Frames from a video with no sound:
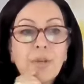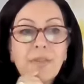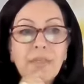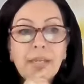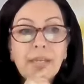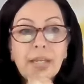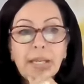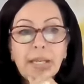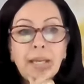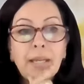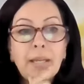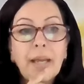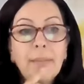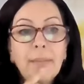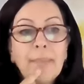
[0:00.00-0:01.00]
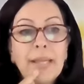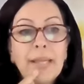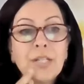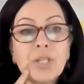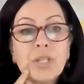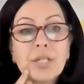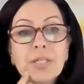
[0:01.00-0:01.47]
I think I
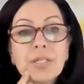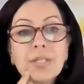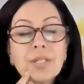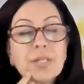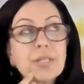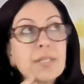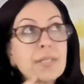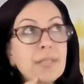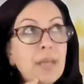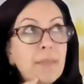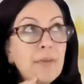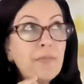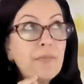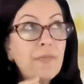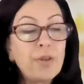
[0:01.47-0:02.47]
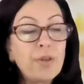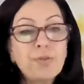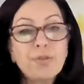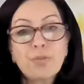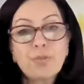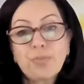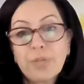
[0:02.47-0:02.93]
mentioned some of
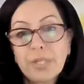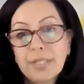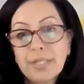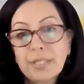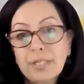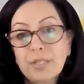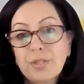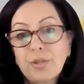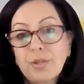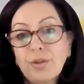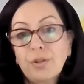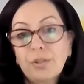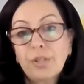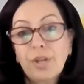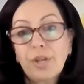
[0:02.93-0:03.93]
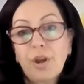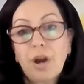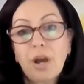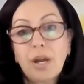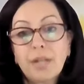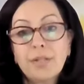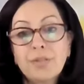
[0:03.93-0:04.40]
those risks early
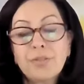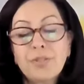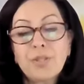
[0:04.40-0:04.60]
on.